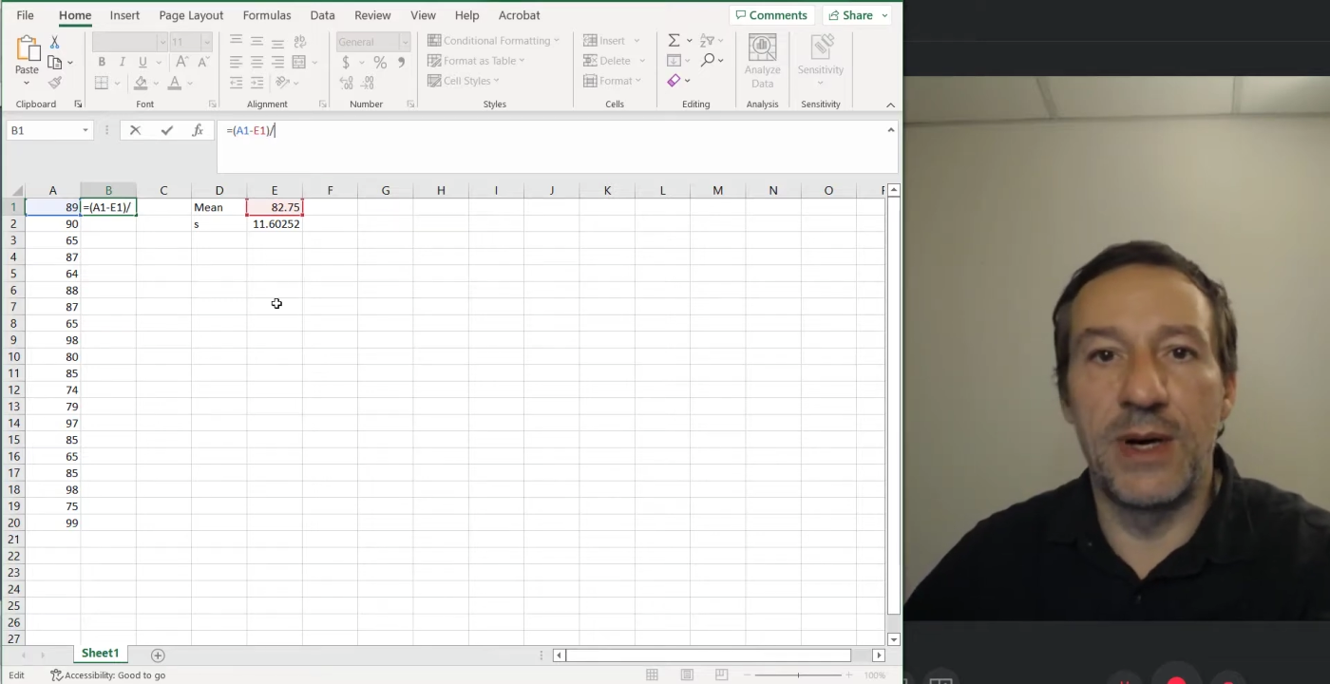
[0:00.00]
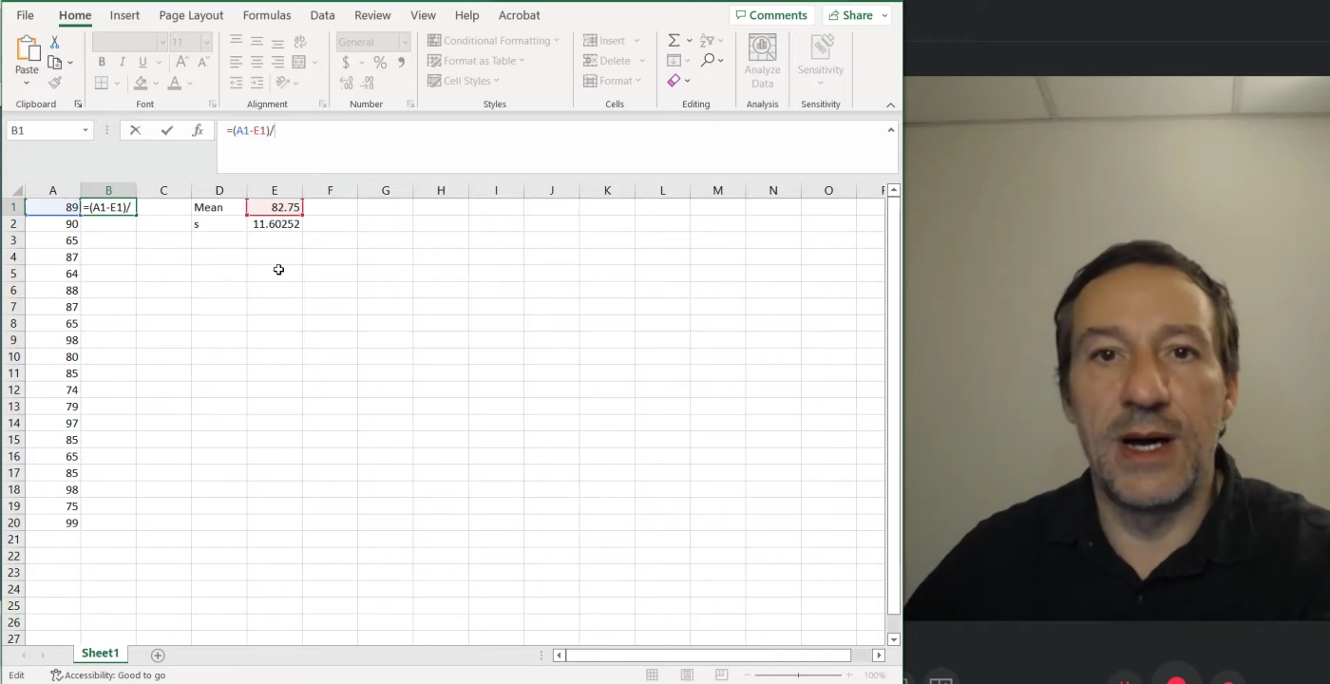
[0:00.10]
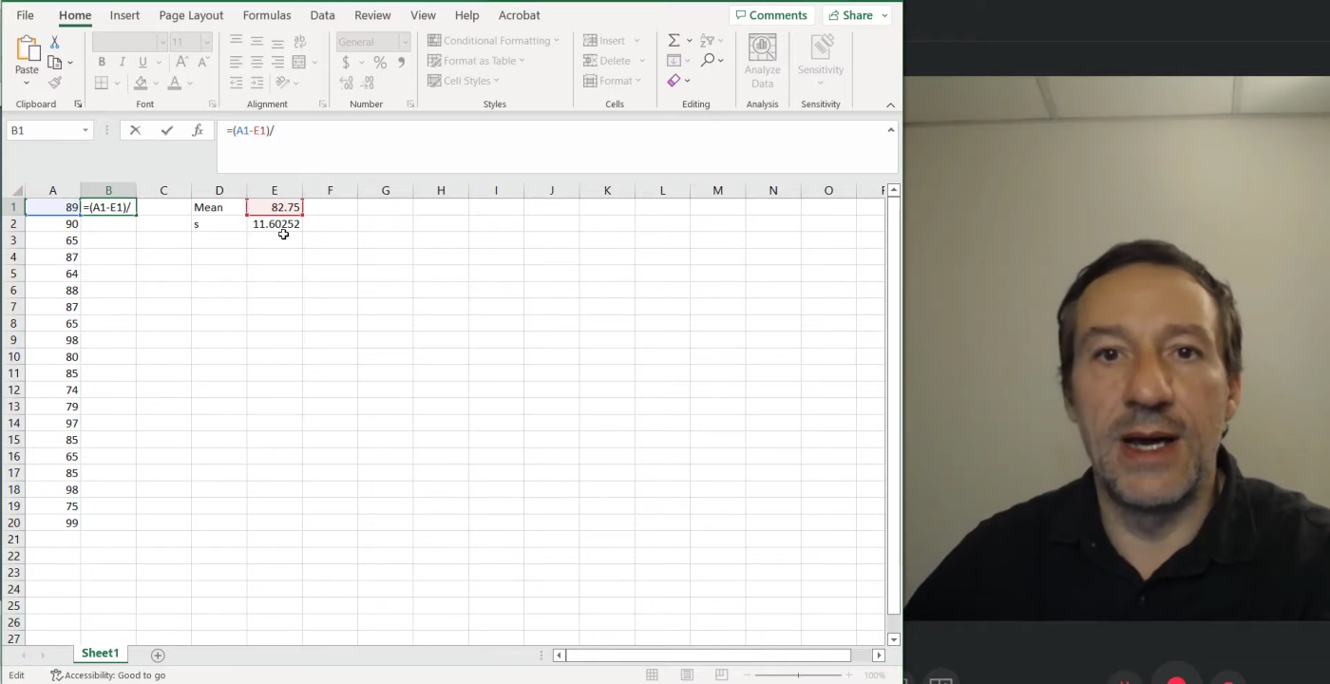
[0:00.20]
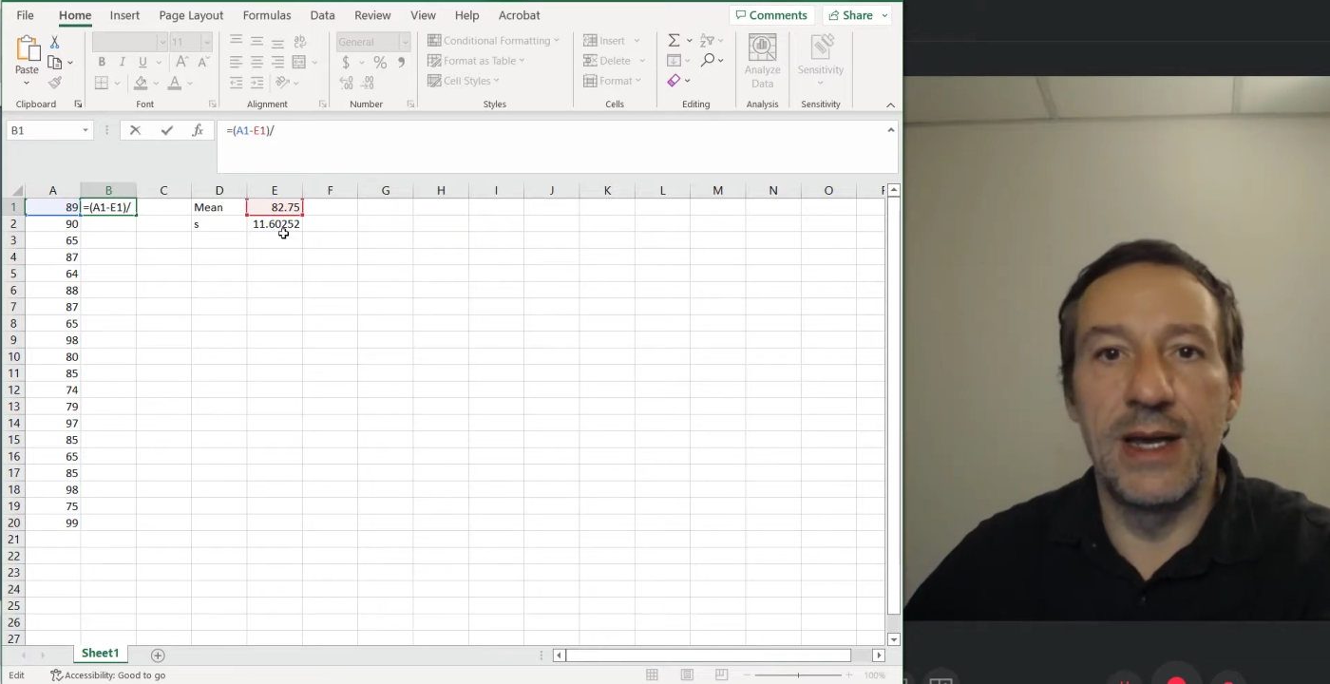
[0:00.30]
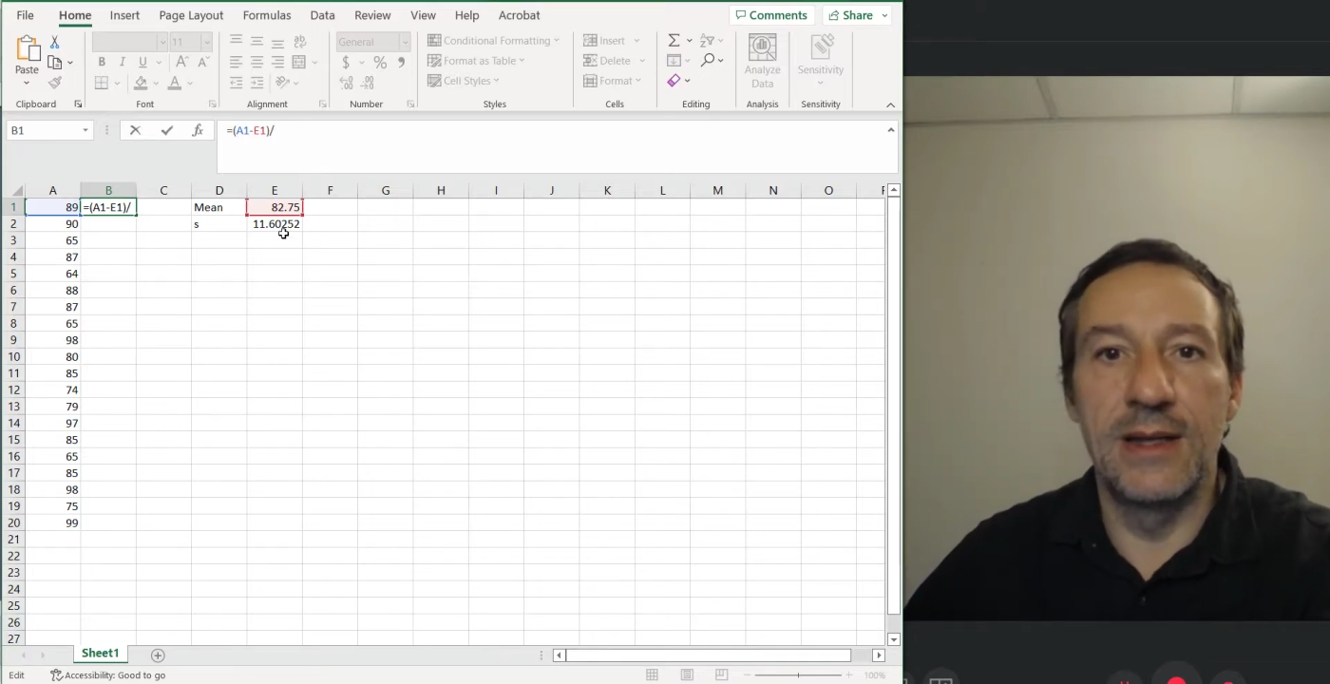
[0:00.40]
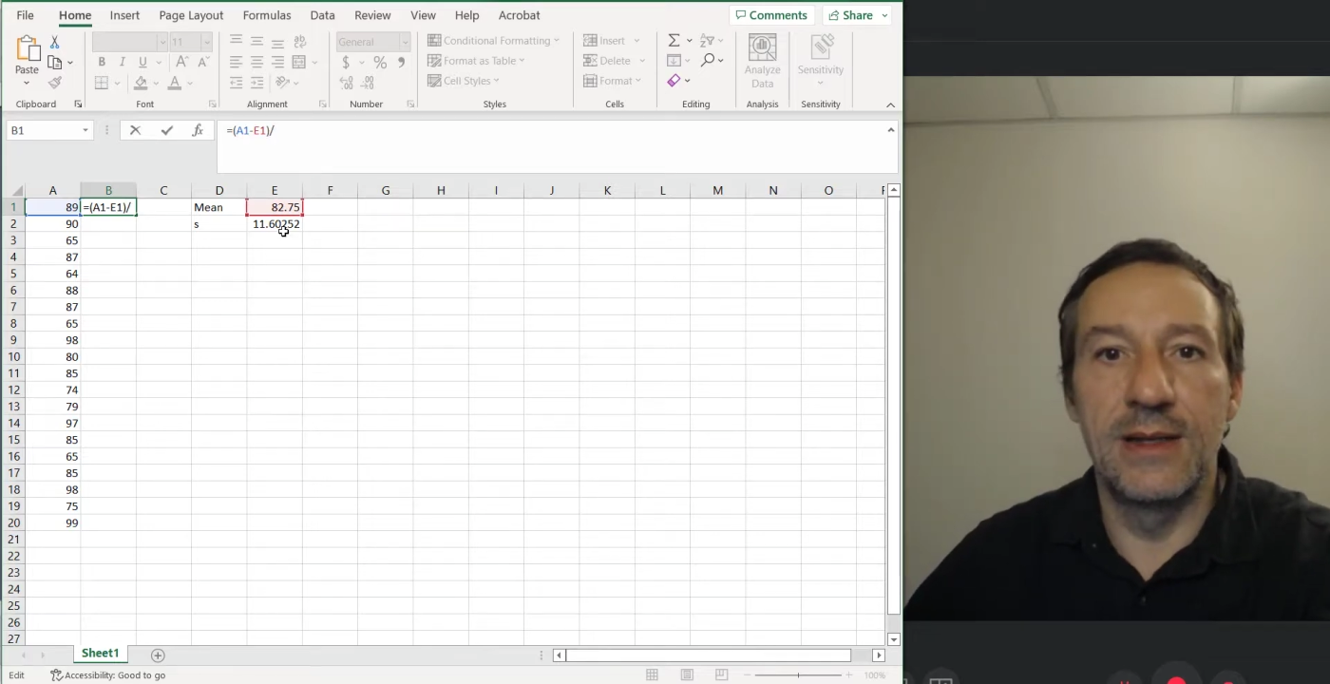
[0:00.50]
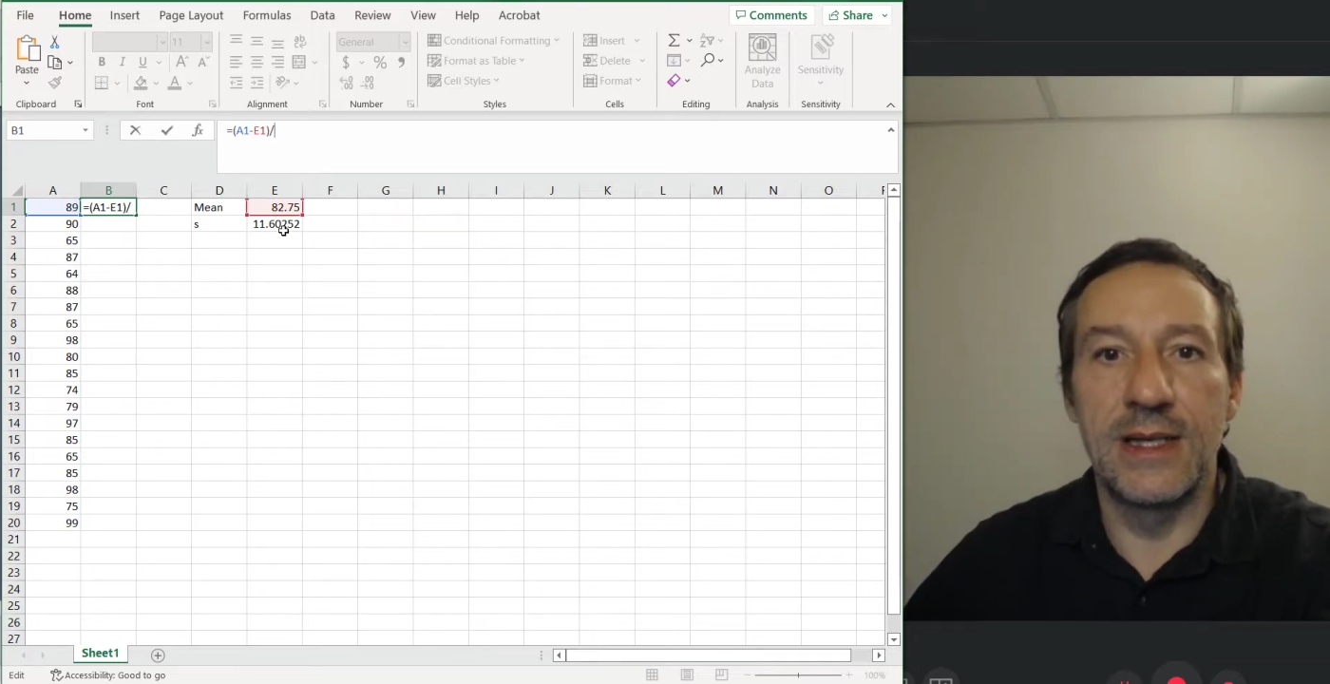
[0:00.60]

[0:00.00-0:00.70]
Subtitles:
by